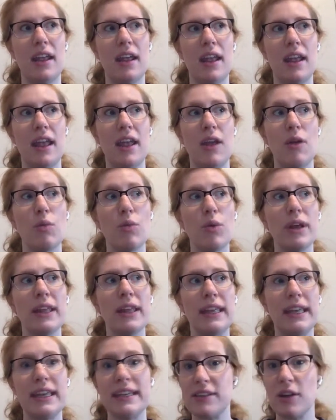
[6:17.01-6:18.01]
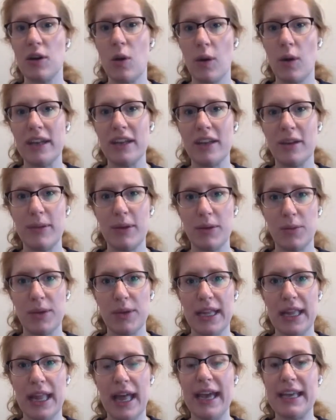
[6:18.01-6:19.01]
it really isn't going to be
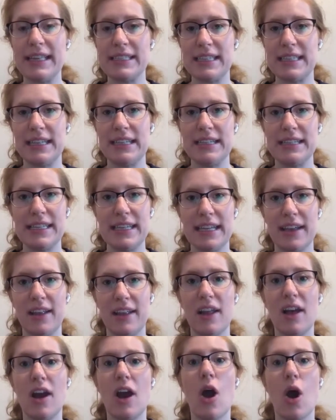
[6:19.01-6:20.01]
realized until